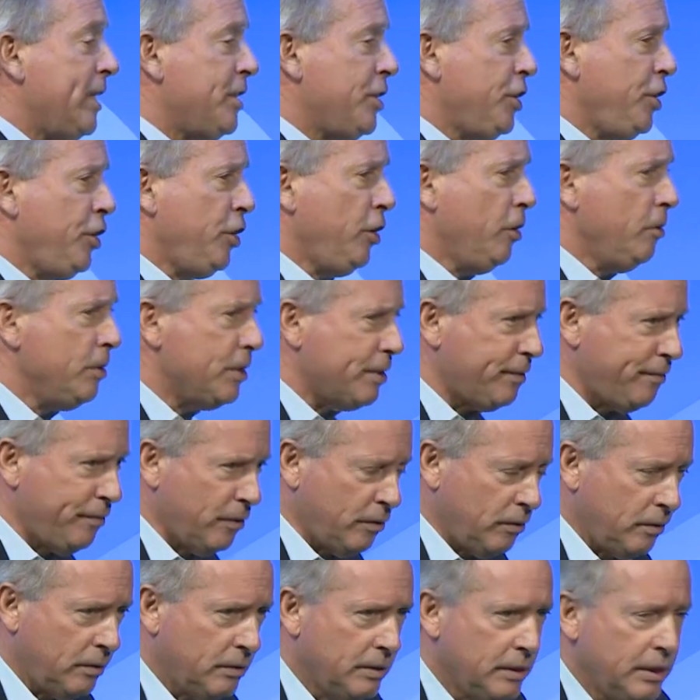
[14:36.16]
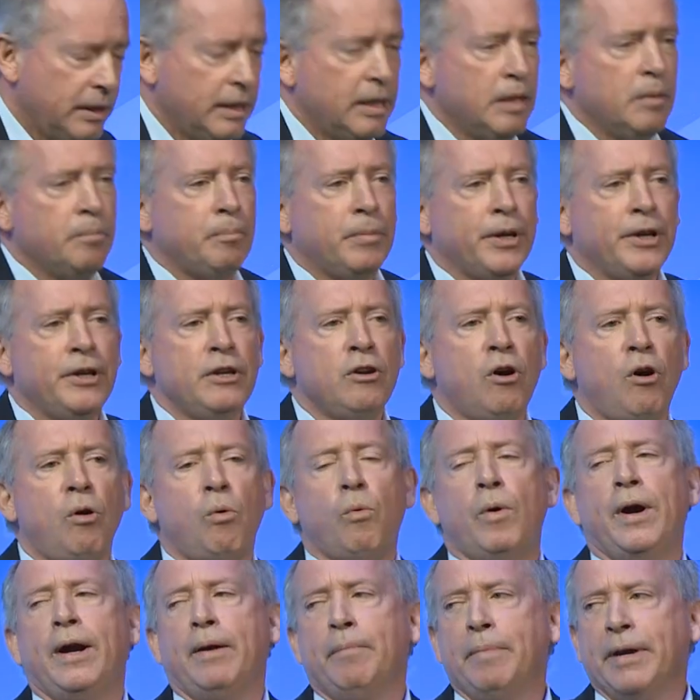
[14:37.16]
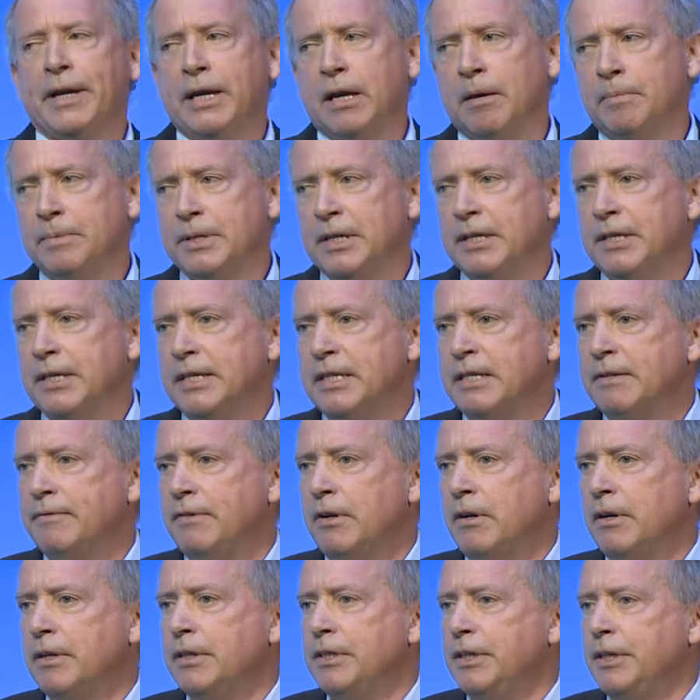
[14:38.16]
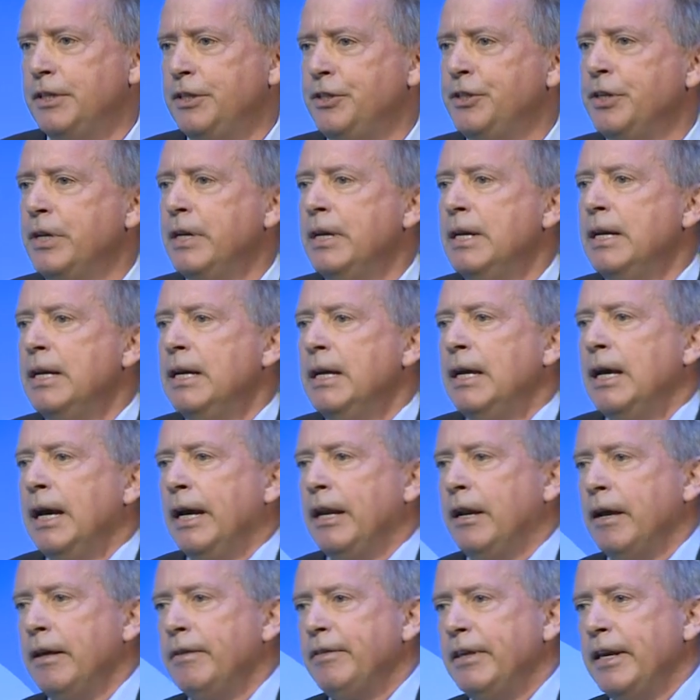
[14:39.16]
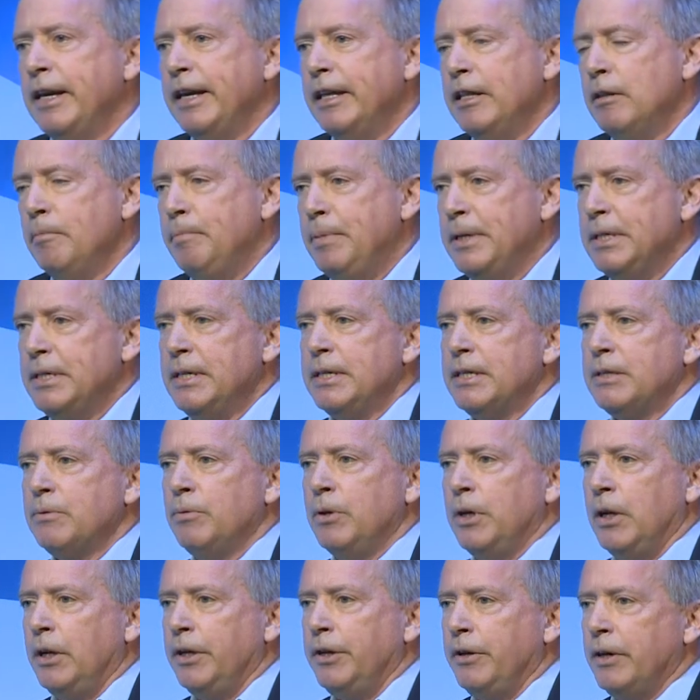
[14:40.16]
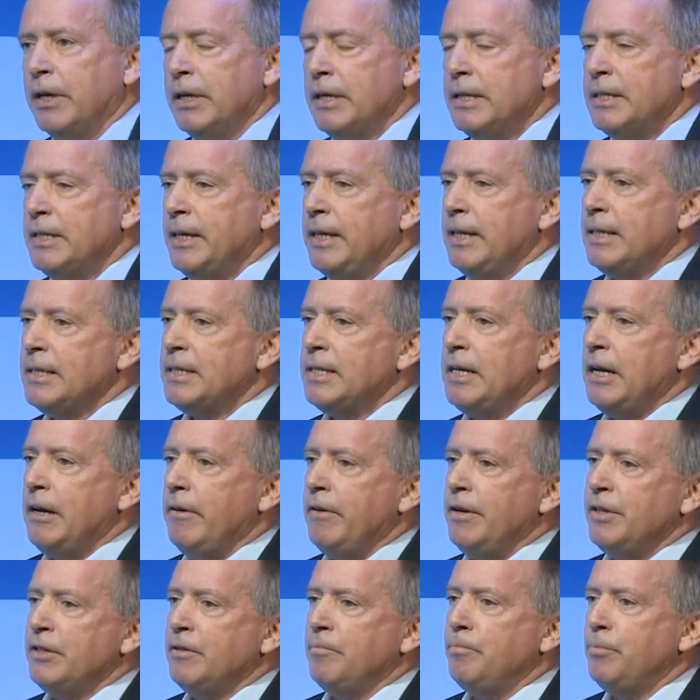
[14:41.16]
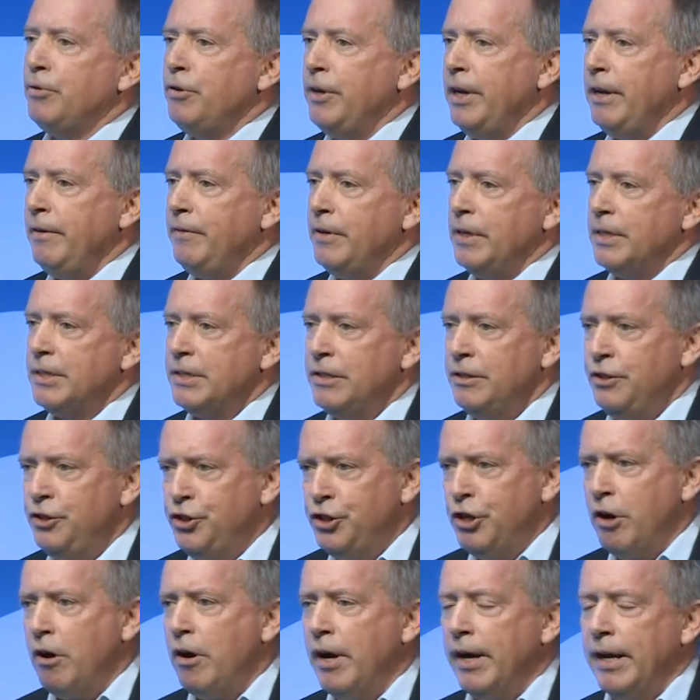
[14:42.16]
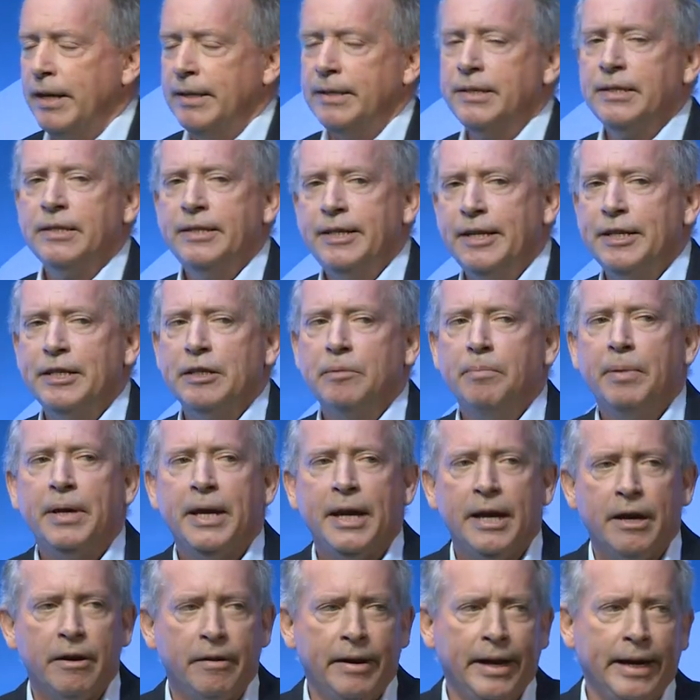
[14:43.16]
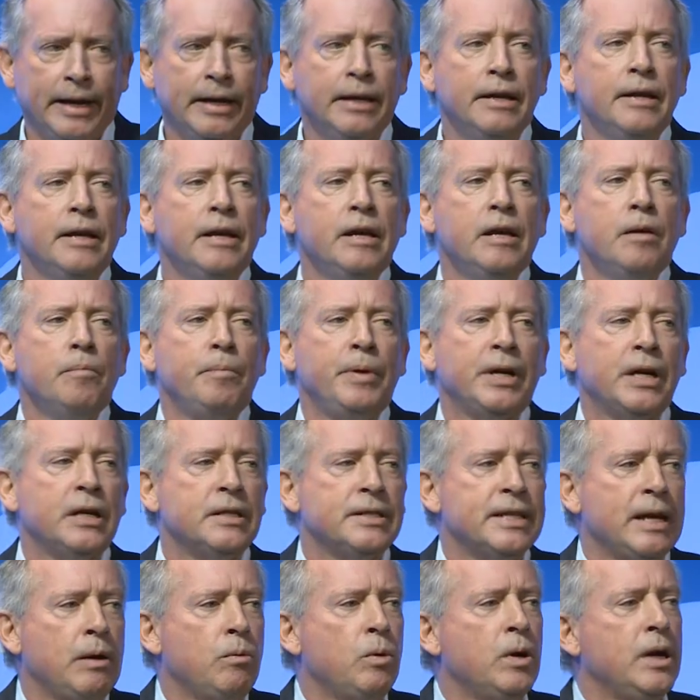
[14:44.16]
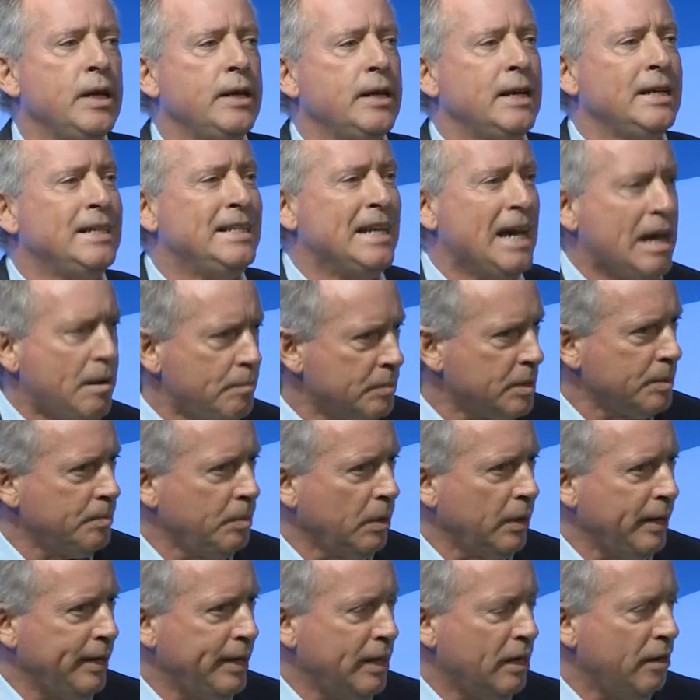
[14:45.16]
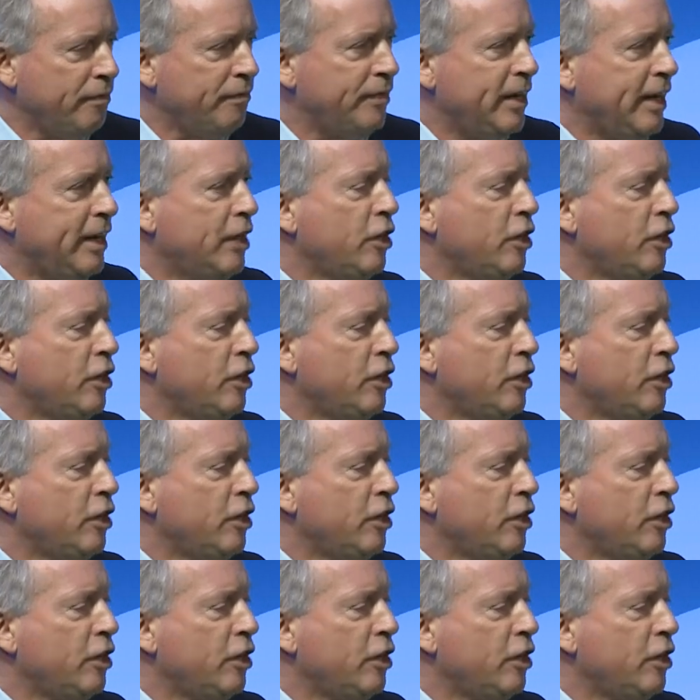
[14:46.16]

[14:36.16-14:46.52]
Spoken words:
it's useful, but not where it becomes a disadvantage. And I think in the business world, you're going to see a series of previous giants disappearing because they weren't adaptable enough. They